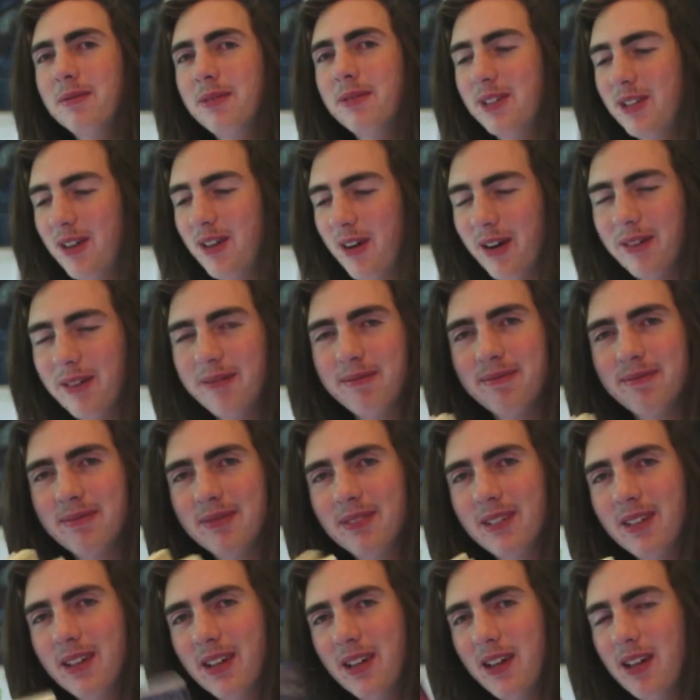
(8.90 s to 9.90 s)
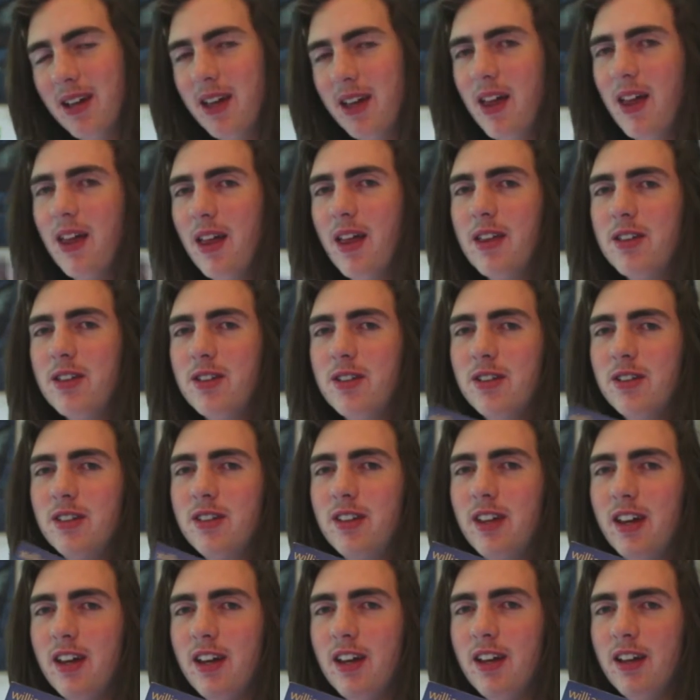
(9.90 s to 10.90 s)
Sorry. Just
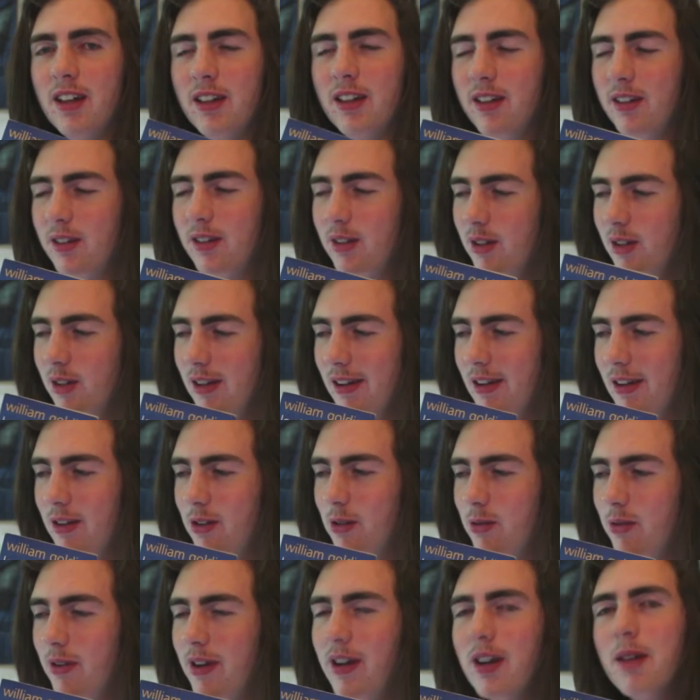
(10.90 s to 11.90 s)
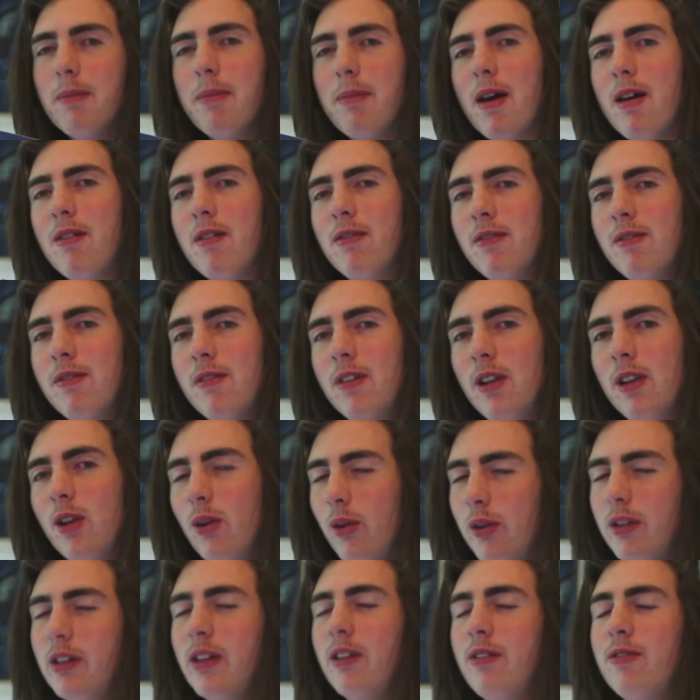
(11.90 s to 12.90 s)
reading a bit of
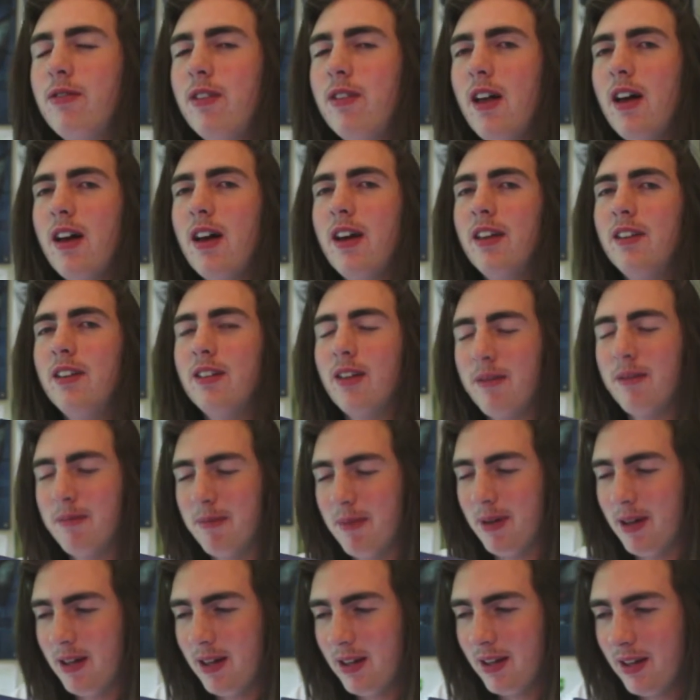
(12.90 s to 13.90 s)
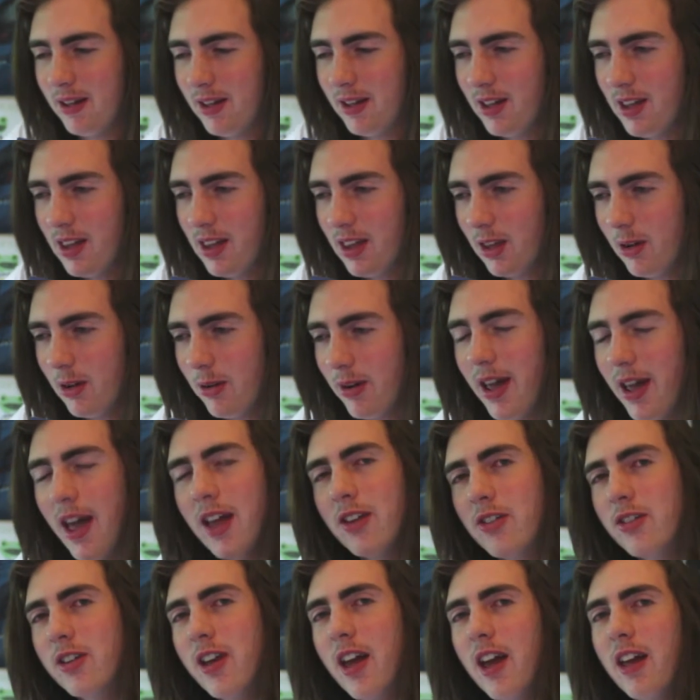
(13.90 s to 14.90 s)
Lord of the Flies. I'm quite
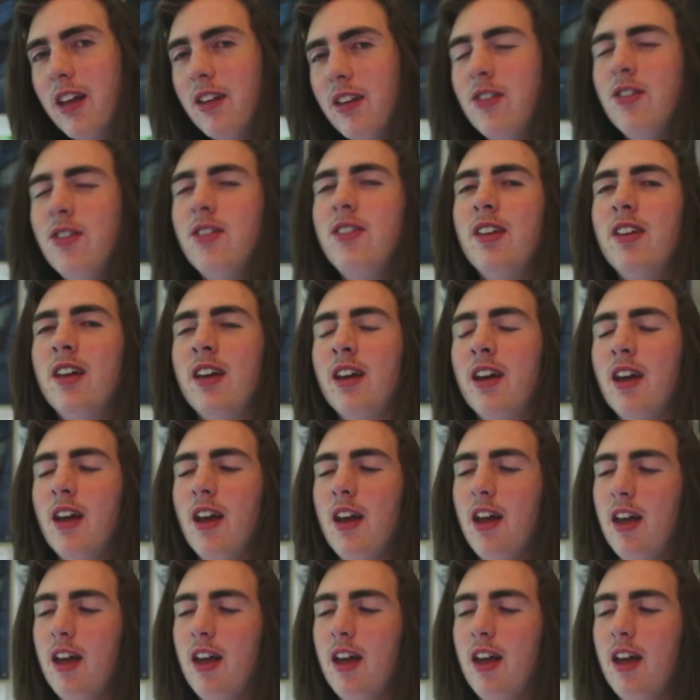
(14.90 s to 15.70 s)
educated, you see.